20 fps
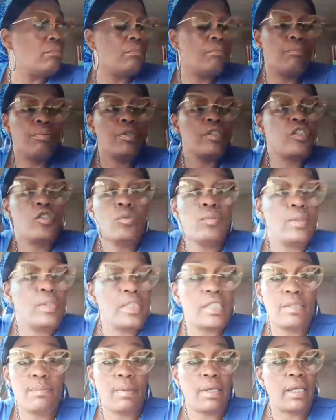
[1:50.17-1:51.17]
pursuing
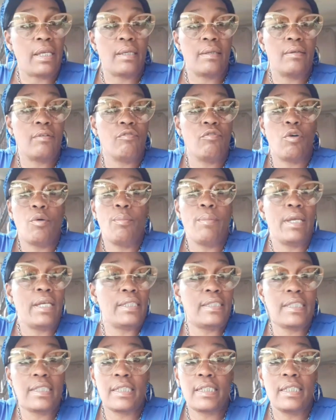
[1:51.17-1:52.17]
this man
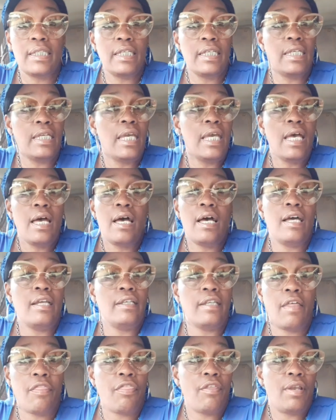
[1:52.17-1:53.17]
romantically or
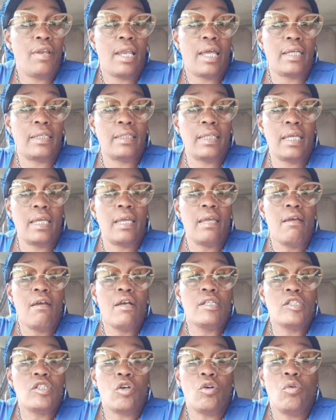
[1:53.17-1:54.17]
nothing like that.
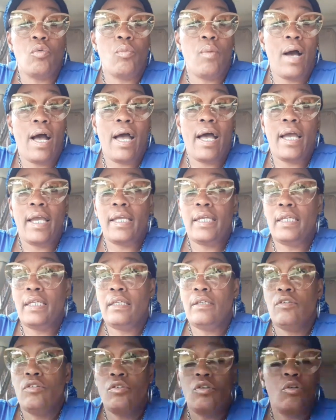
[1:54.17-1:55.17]
So
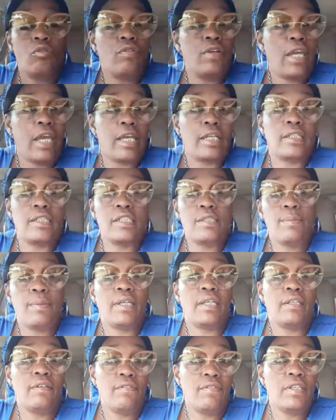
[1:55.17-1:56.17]
why, you know, reactors
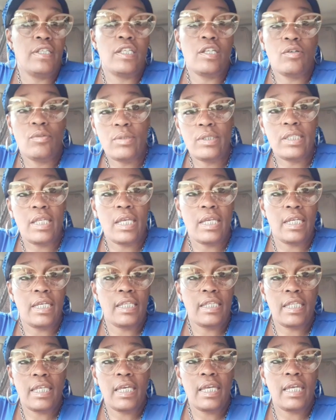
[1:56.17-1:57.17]
making a video
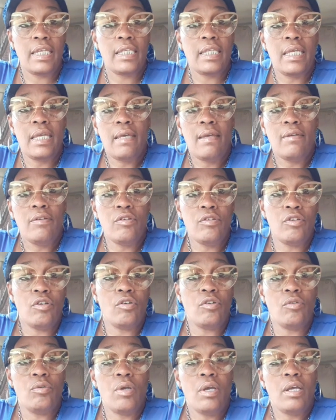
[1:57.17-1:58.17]
saying that, you
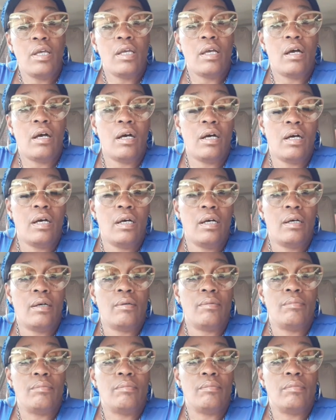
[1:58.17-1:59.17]

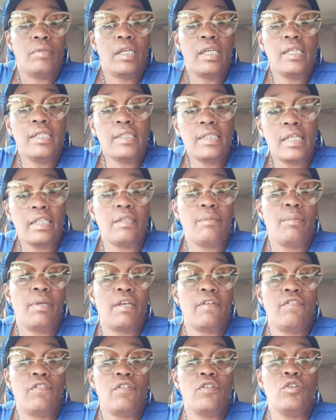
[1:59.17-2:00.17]
know, he's not the
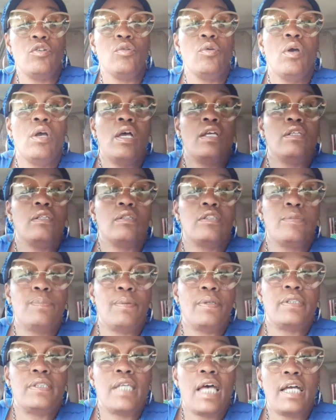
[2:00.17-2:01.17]
man for you.
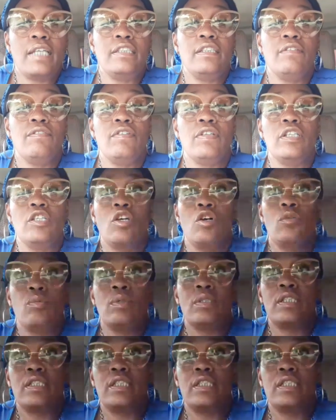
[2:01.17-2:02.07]
Tasha's video was